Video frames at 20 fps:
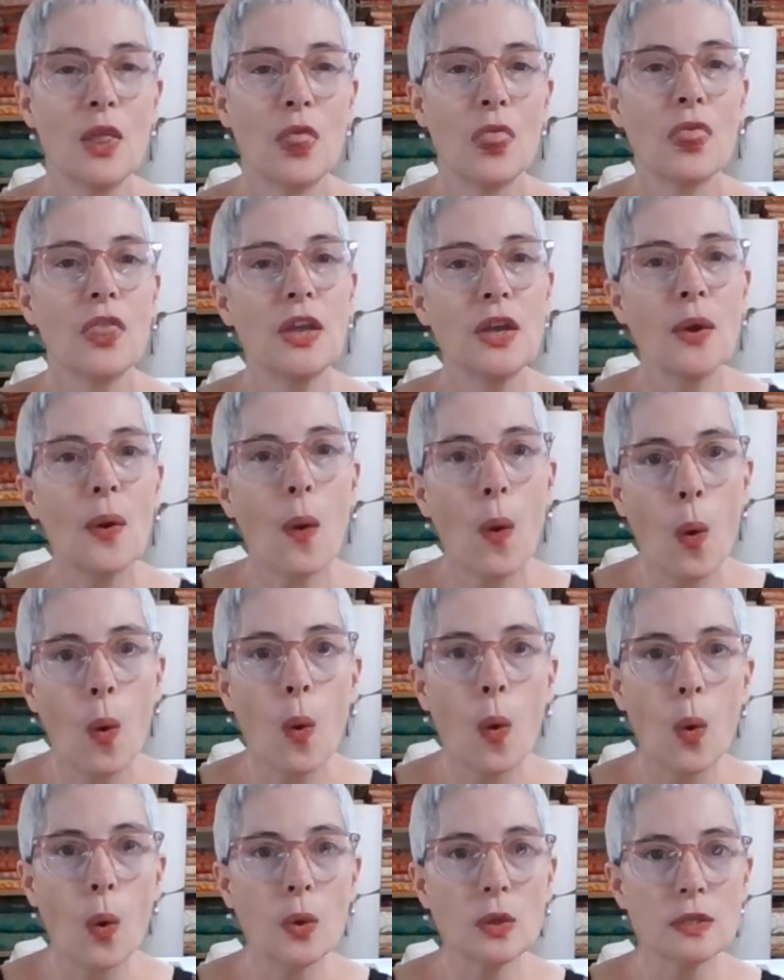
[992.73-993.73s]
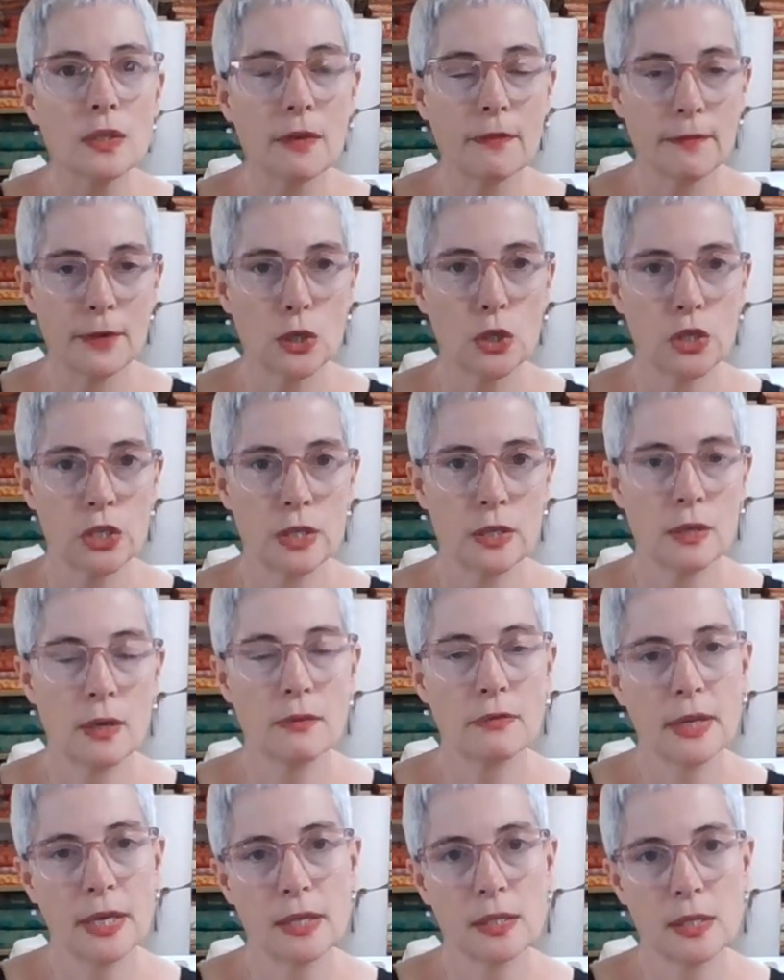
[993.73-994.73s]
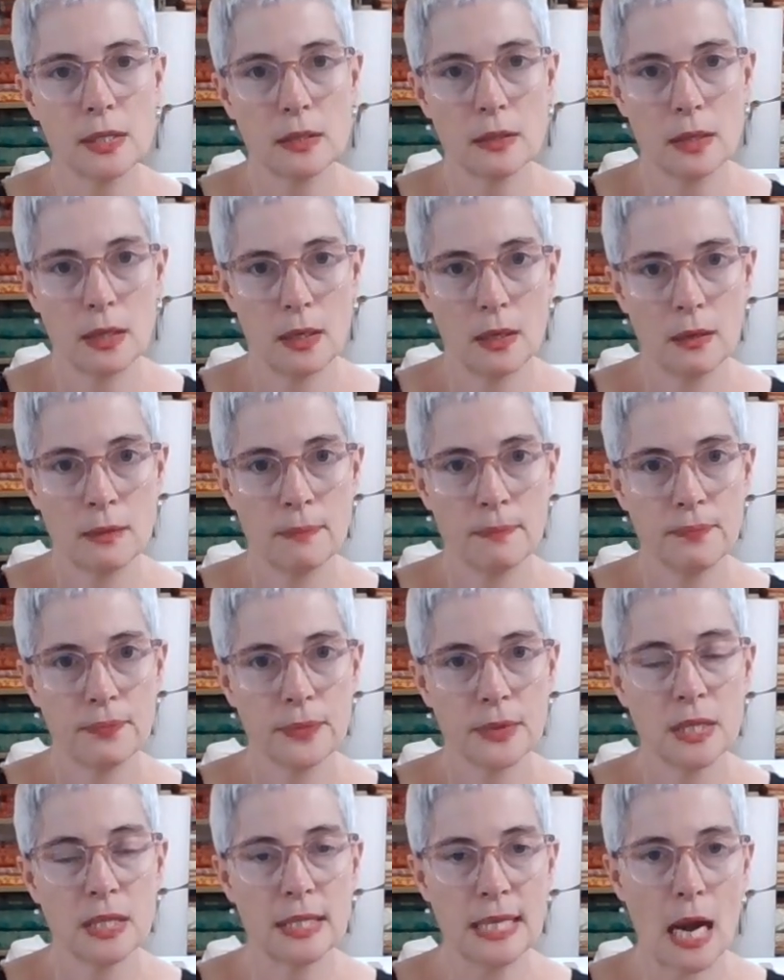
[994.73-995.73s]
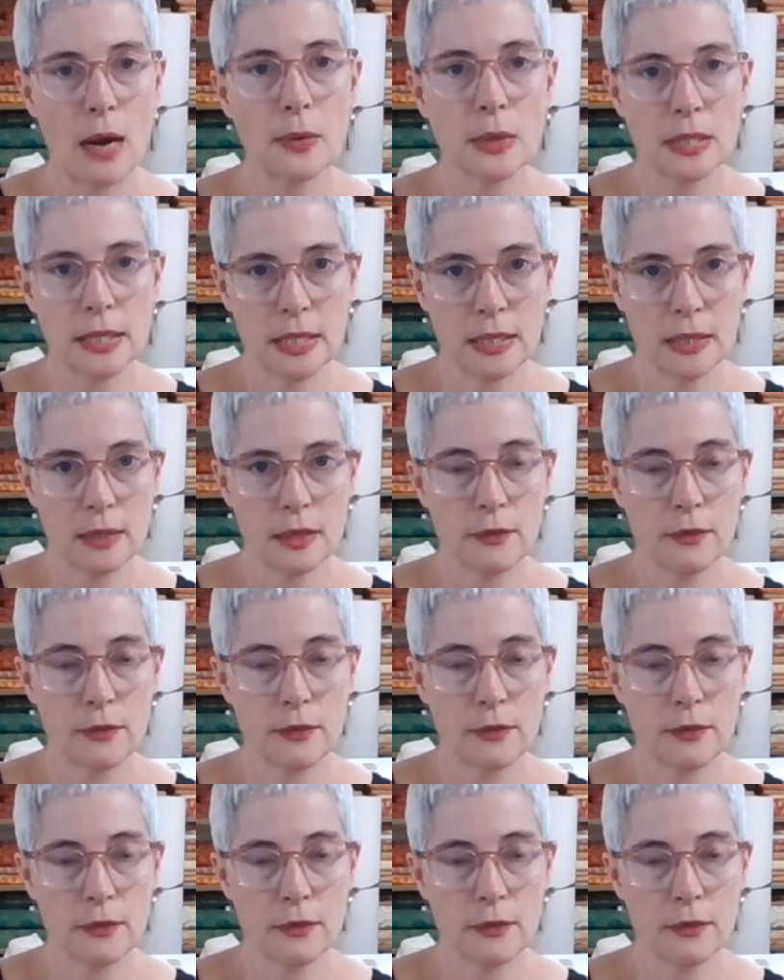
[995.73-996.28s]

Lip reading: the old version of Legacy linen, the Dower linen.